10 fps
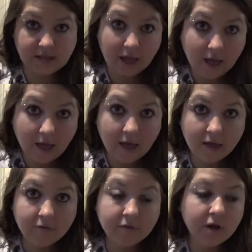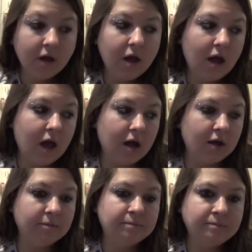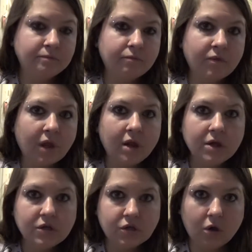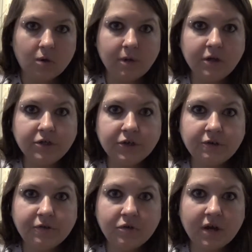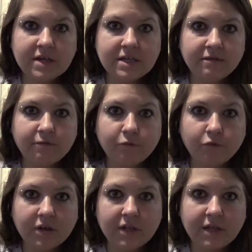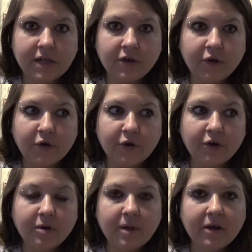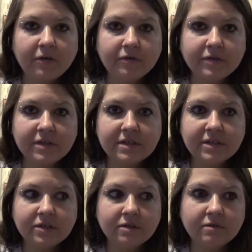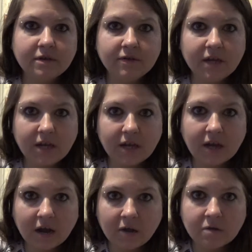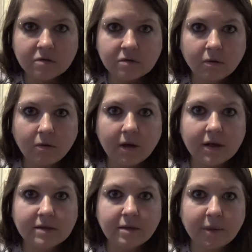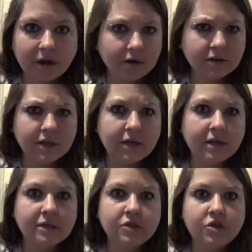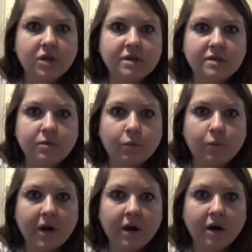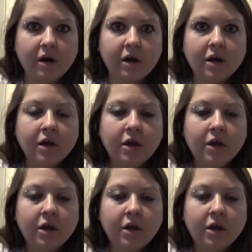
have. Um, so I'm not sure if you guys have really like heard about this intuitive eating now. So I guess apparently it's just where